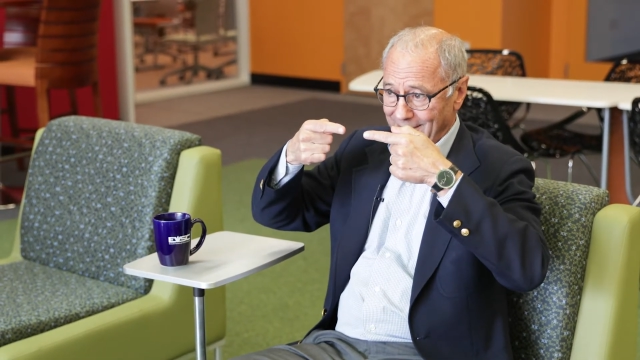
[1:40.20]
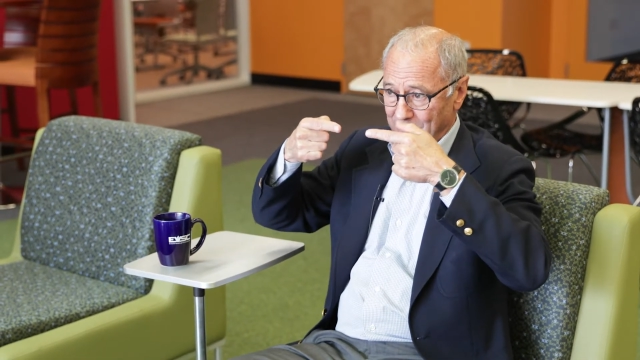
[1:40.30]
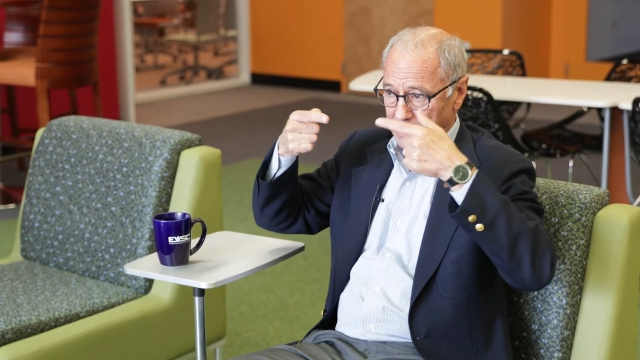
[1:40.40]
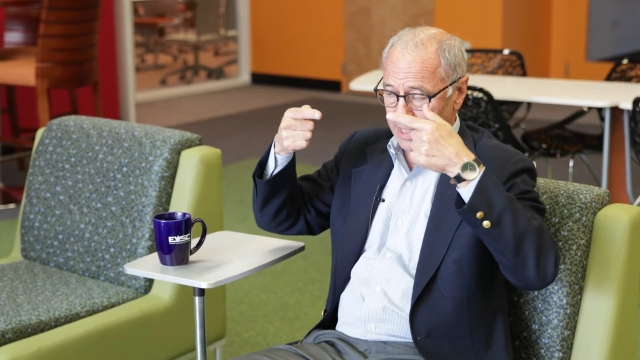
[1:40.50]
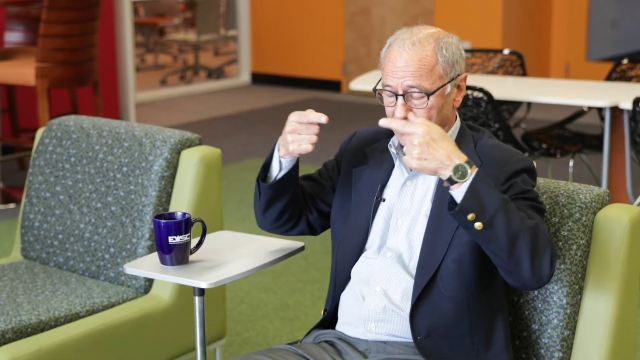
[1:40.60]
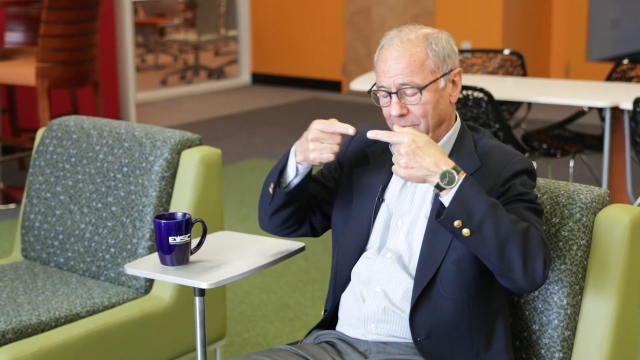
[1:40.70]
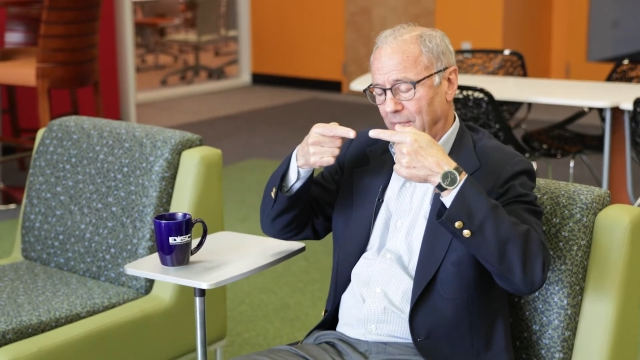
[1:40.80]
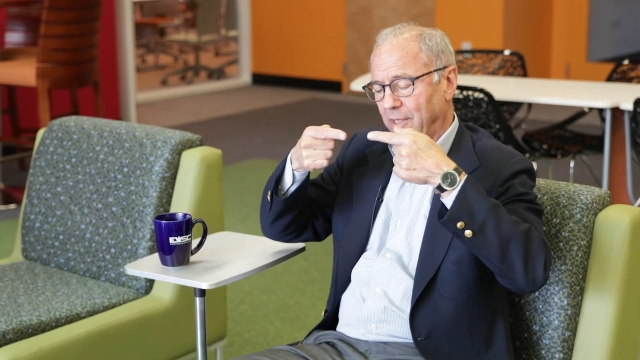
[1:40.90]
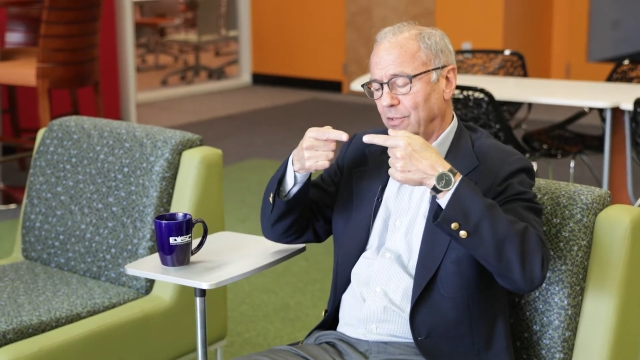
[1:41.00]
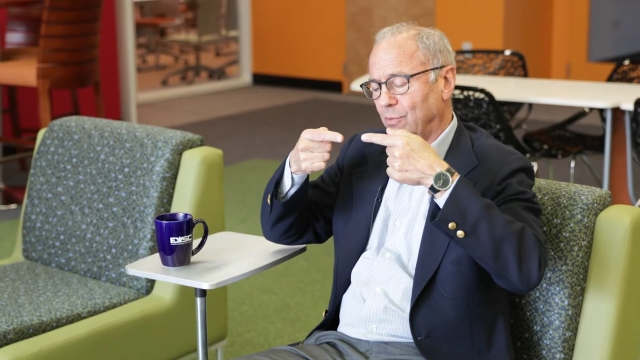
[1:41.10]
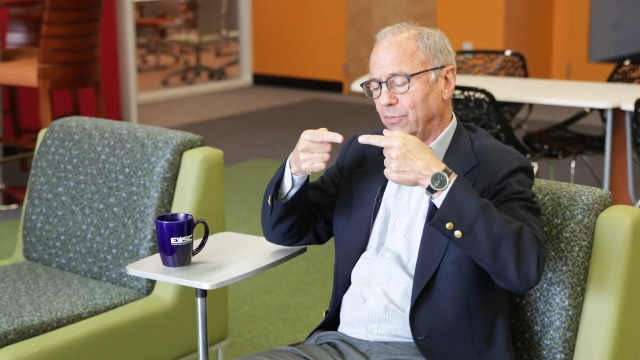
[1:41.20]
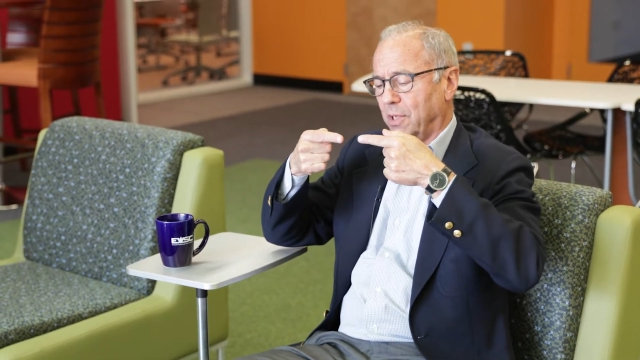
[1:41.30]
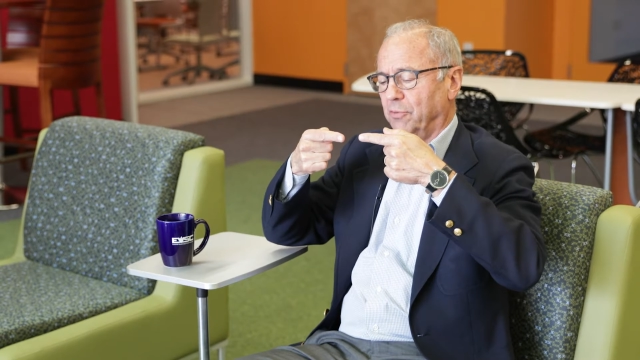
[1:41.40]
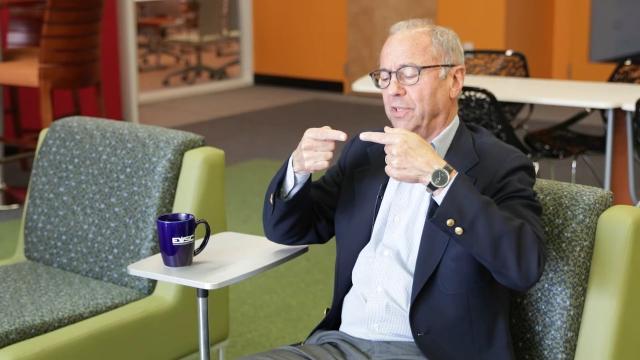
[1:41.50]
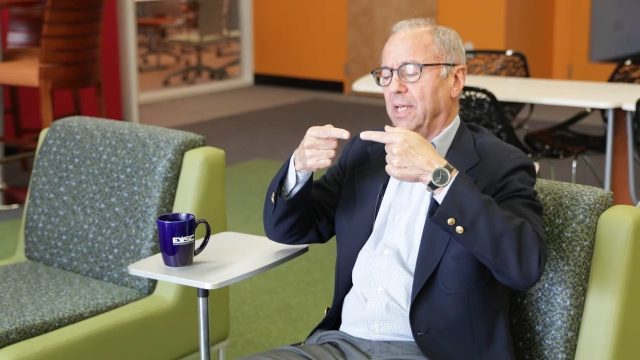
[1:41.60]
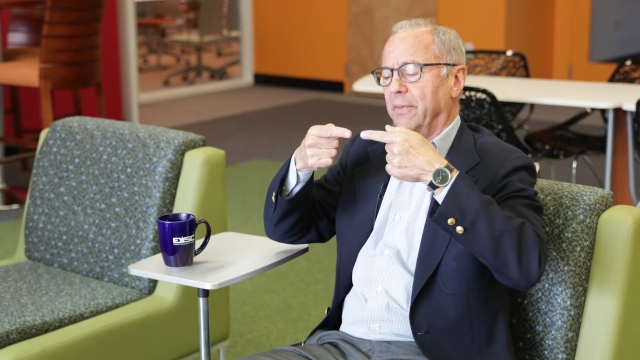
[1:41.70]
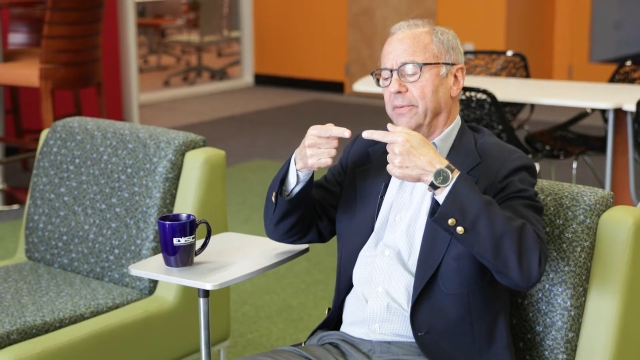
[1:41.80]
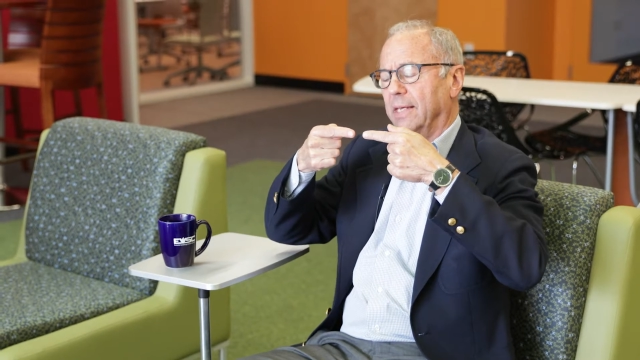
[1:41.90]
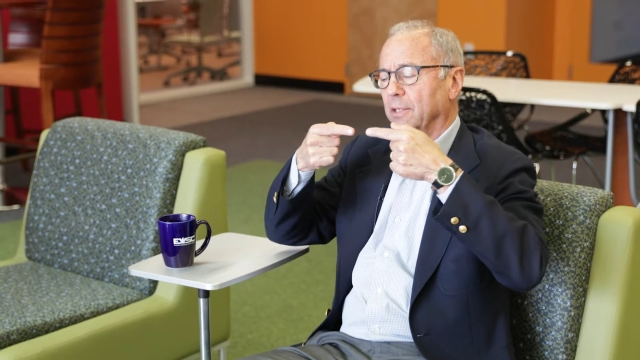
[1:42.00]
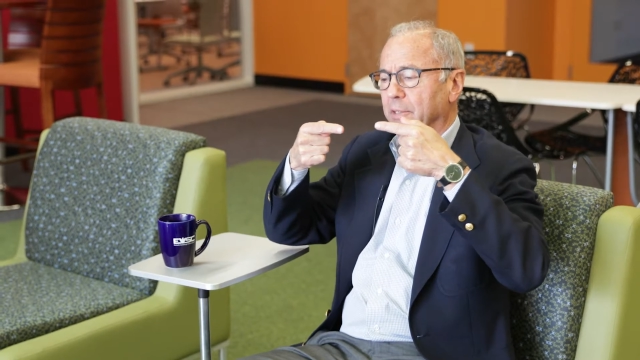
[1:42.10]
And when they study two cells together,
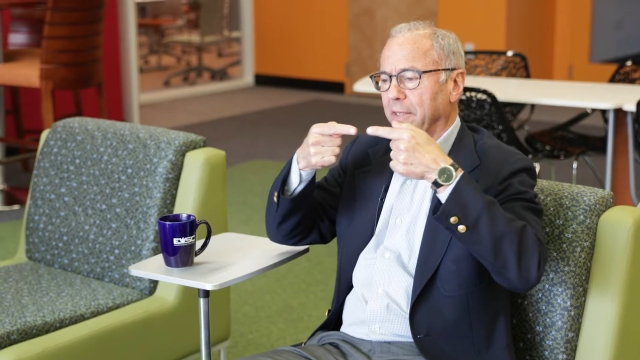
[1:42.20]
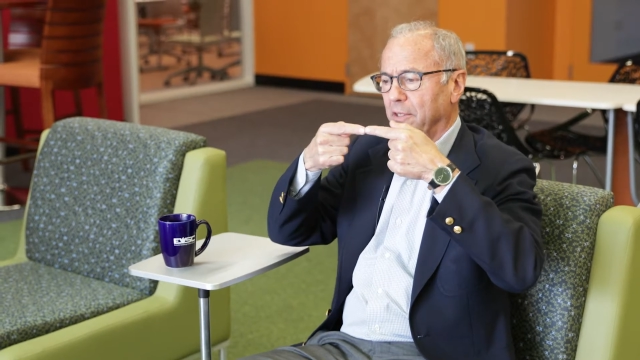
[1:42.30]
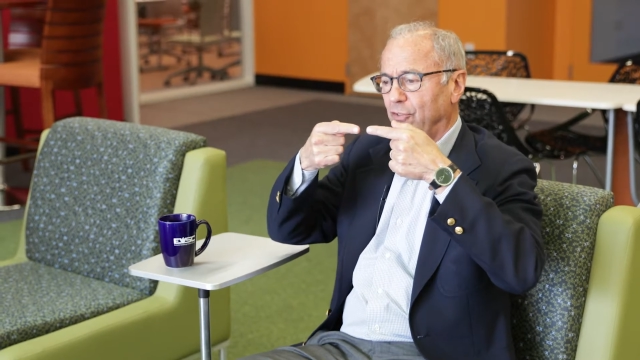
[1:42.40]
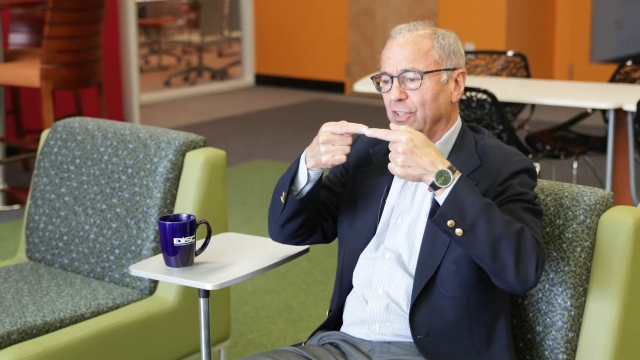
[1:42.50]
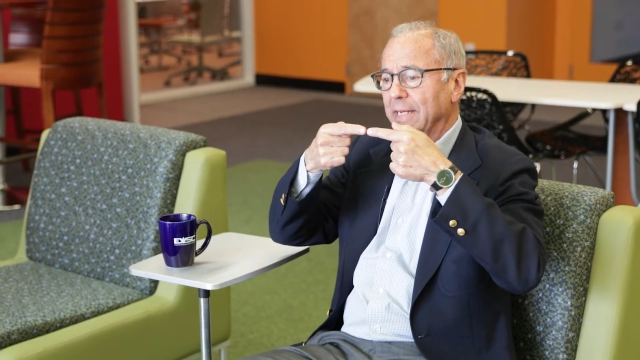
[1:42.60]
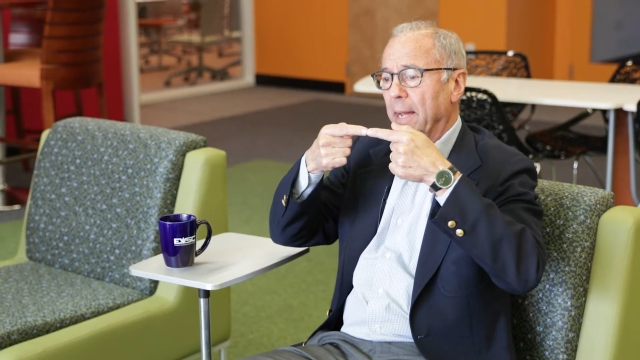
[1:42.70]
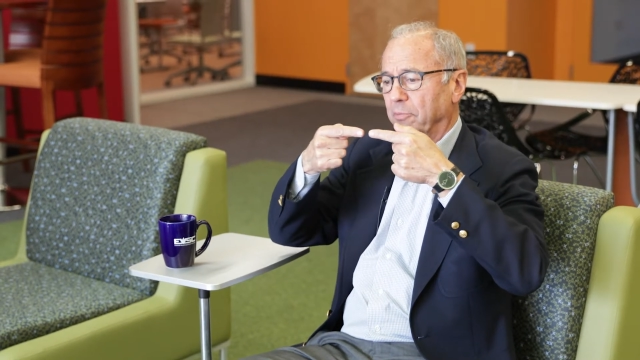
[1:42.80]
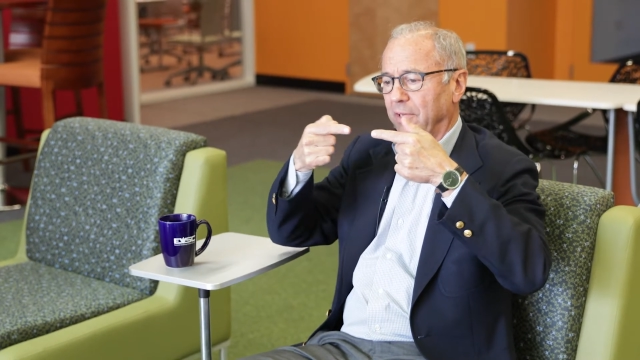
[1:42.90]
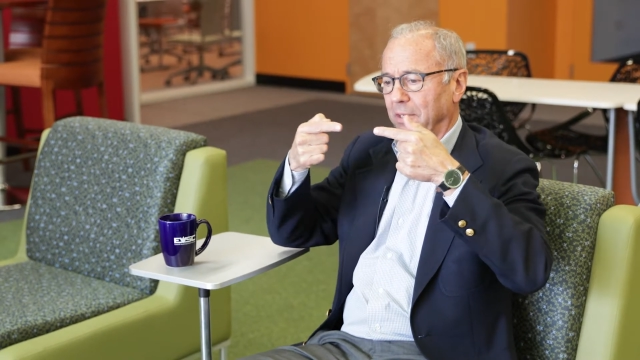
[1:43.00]
they look at the synapse.